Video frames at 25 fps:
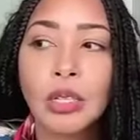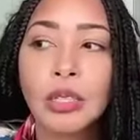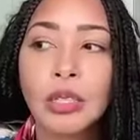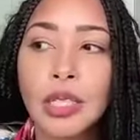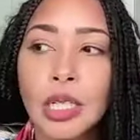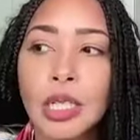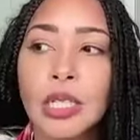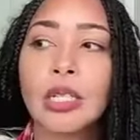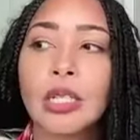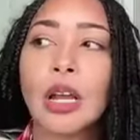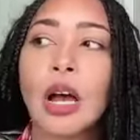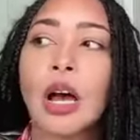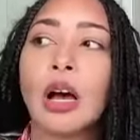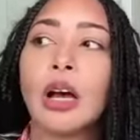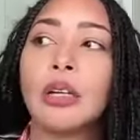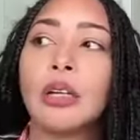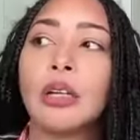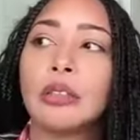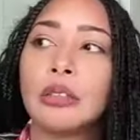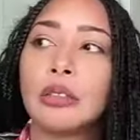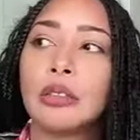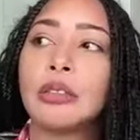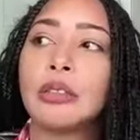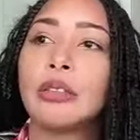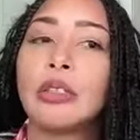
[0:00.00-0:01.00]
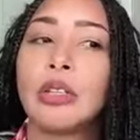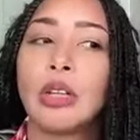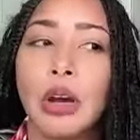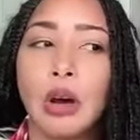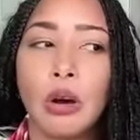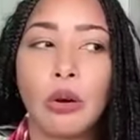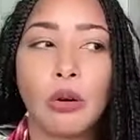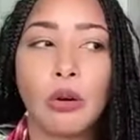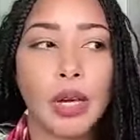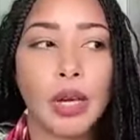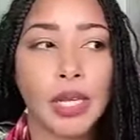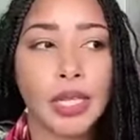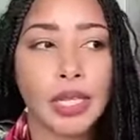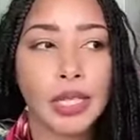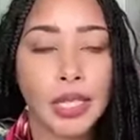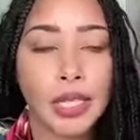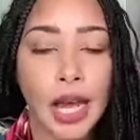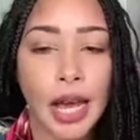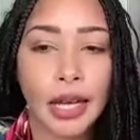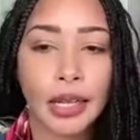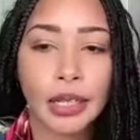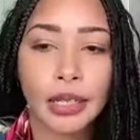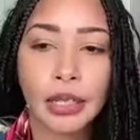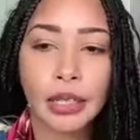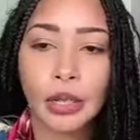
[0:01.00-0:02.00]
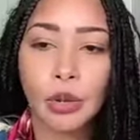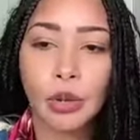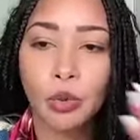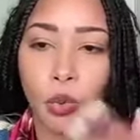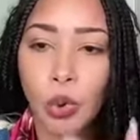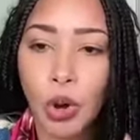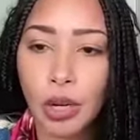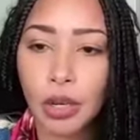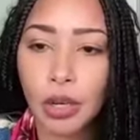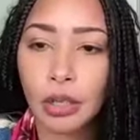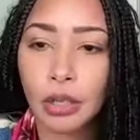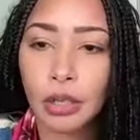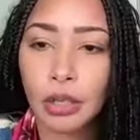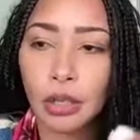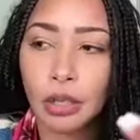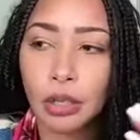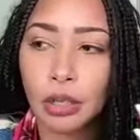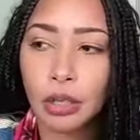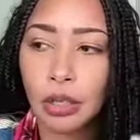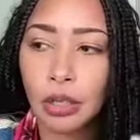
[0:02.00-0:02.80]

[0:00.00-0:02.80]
did not know exactly what